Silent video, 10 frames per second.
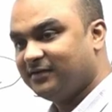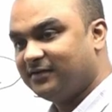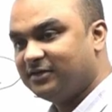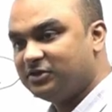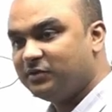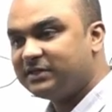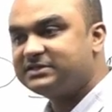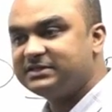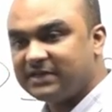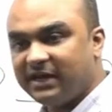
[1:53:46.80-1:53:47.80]
US
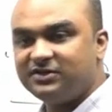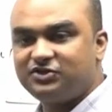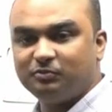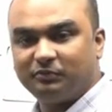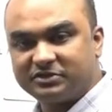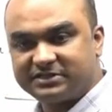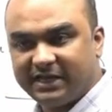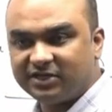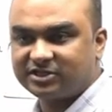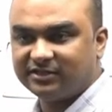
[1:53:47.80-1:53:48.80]
decides to put
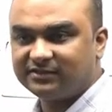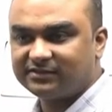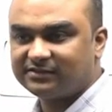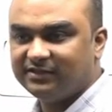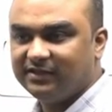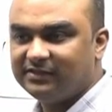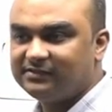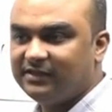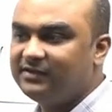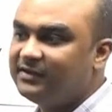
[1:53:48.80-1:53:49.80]
sanctions,
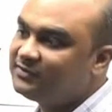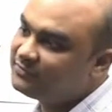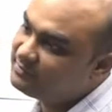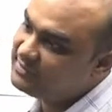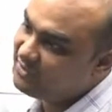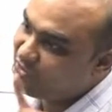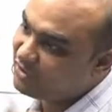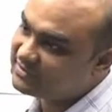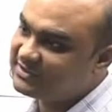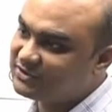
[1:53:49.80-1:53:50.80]
then it will be a
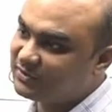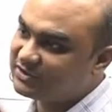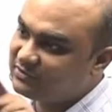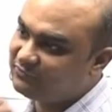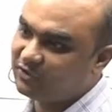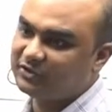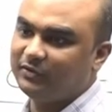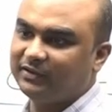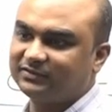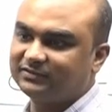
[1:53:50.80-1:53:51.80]
loss situation for
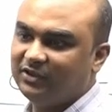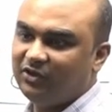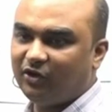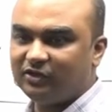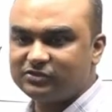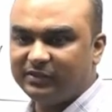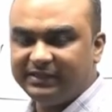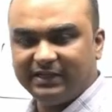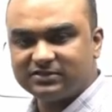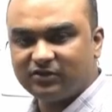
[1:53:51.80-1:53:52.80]
US. Also,
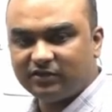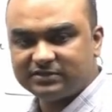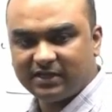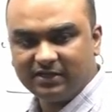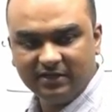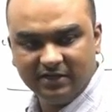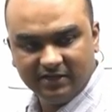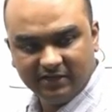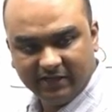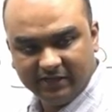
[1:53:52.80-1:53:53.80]
India's laws are
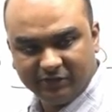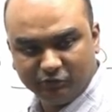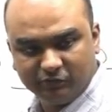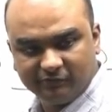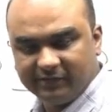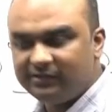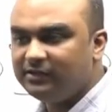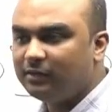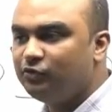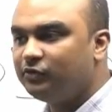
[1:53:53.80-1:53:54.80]
in tune with
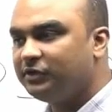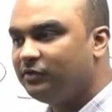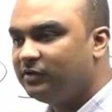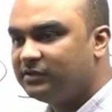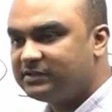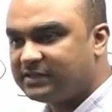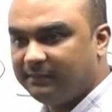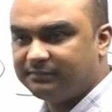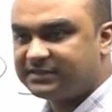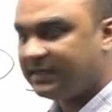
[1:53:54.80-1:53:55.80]
WTO
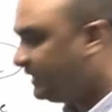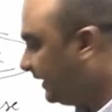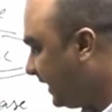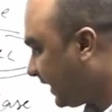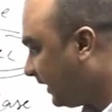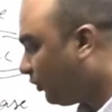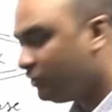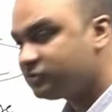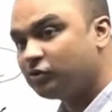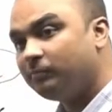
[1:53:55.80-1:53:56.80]
TRIPS, and India can
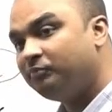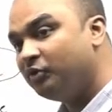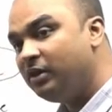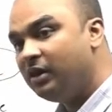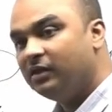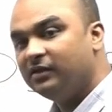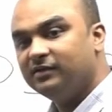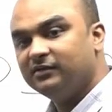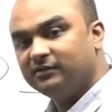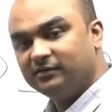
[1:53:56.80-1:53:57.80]
also pull
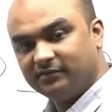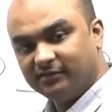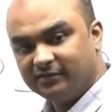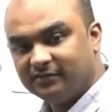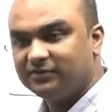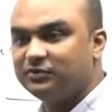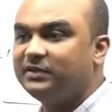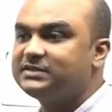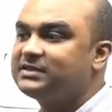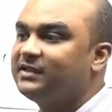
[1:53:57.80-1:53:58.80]

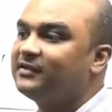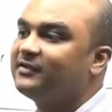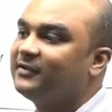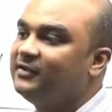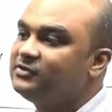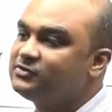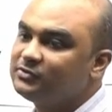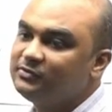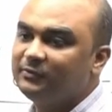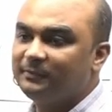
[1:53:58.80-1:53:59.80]
USA
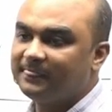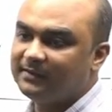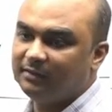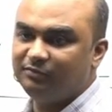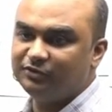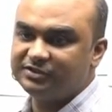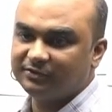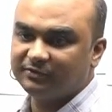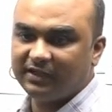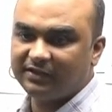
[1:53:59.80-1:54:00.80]
into the
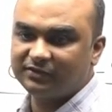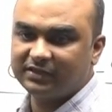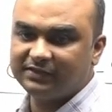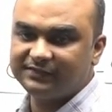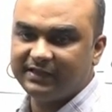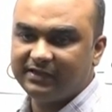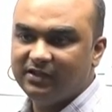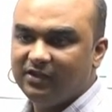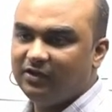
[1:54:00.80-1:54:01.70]
WTO. Are you clear with that?